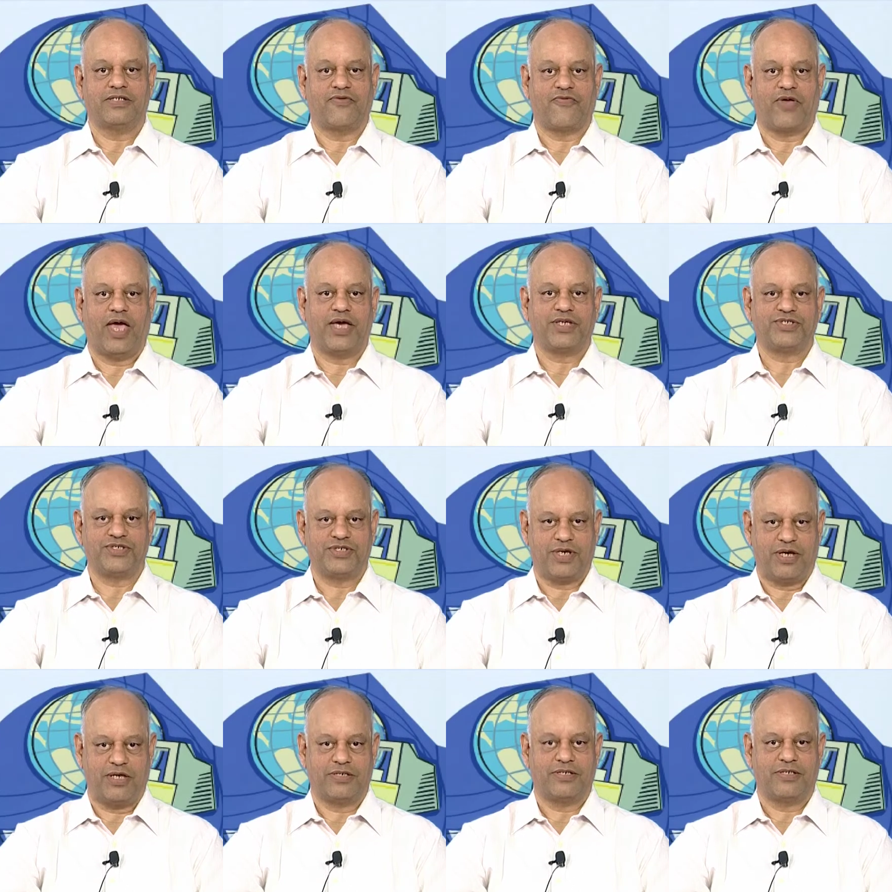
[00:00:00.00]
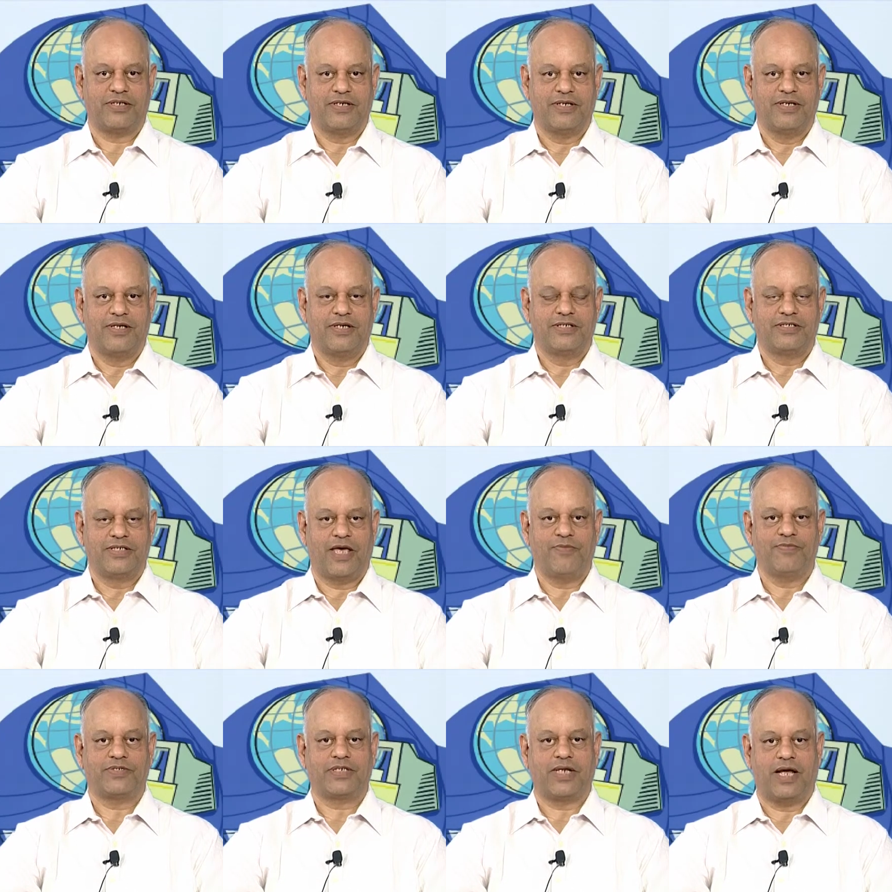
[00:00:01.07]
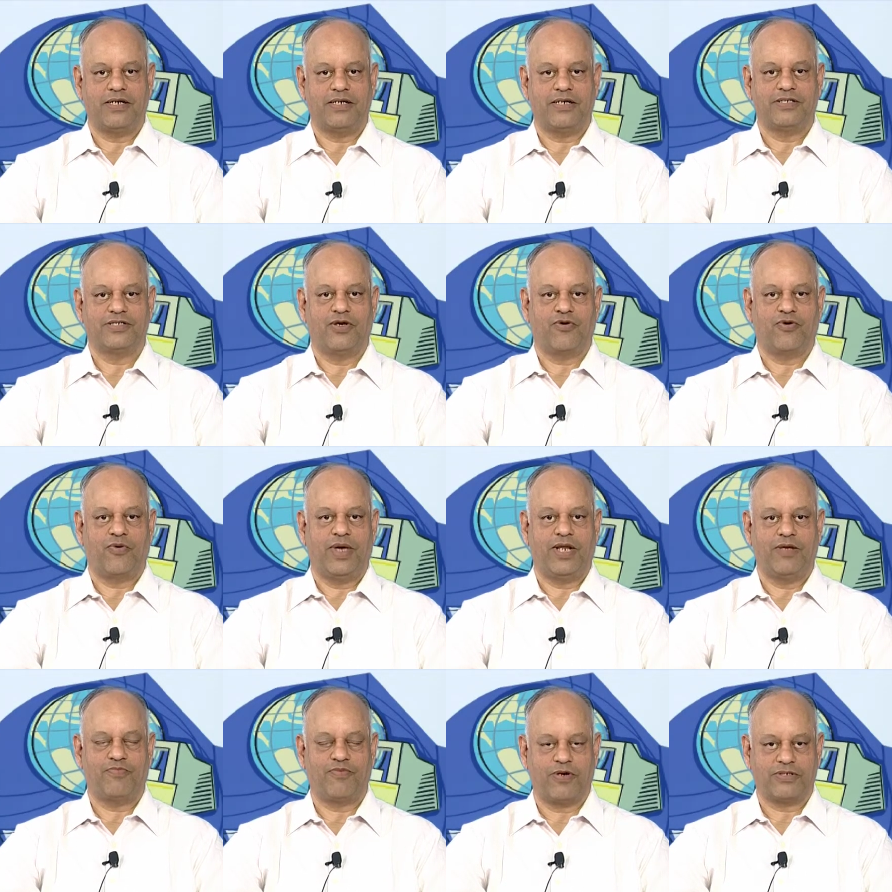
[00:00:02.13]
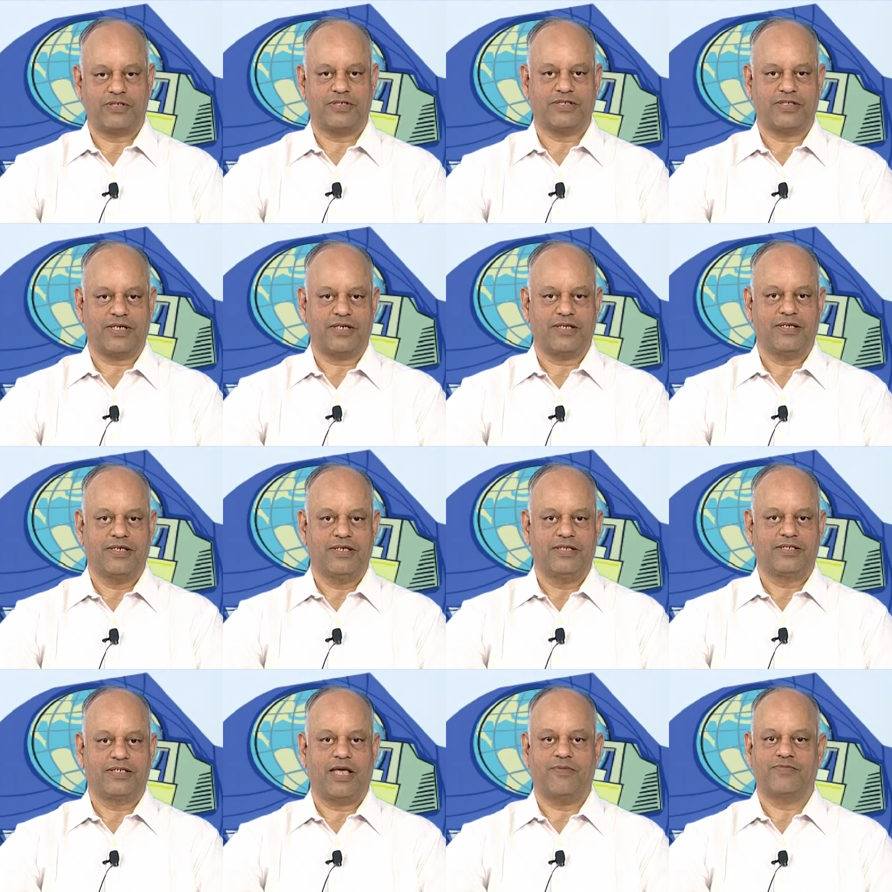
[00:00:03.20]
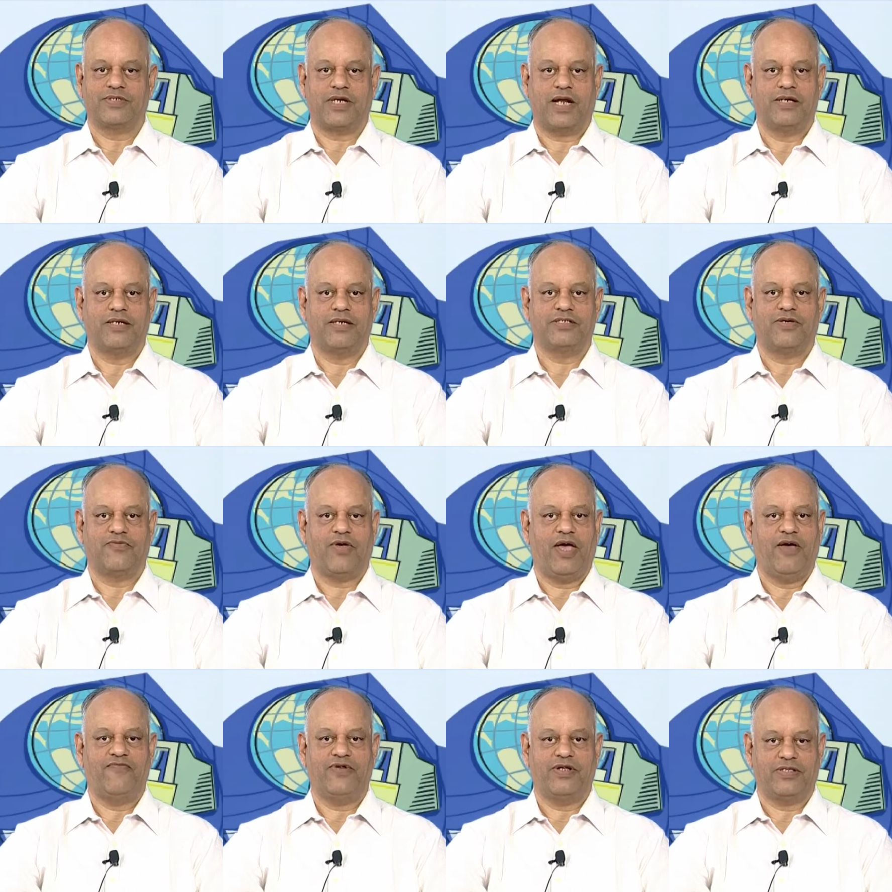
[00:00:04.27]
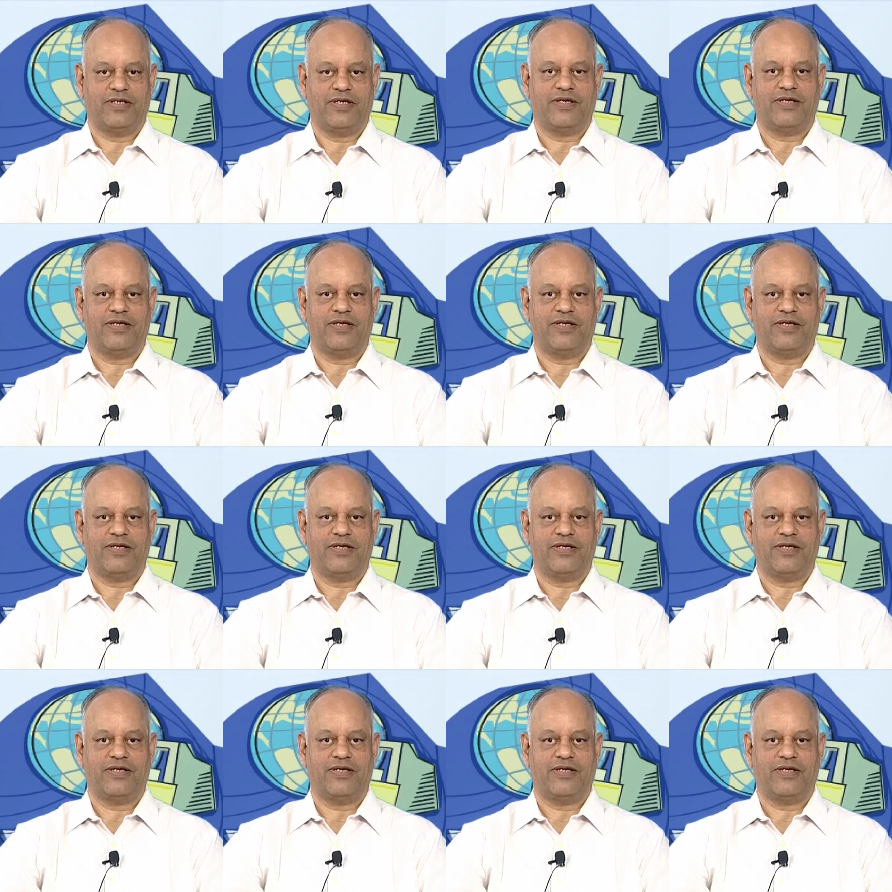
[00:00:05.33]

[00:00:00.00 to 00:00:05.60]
of exchange, same standards of query processing, same standards of everything.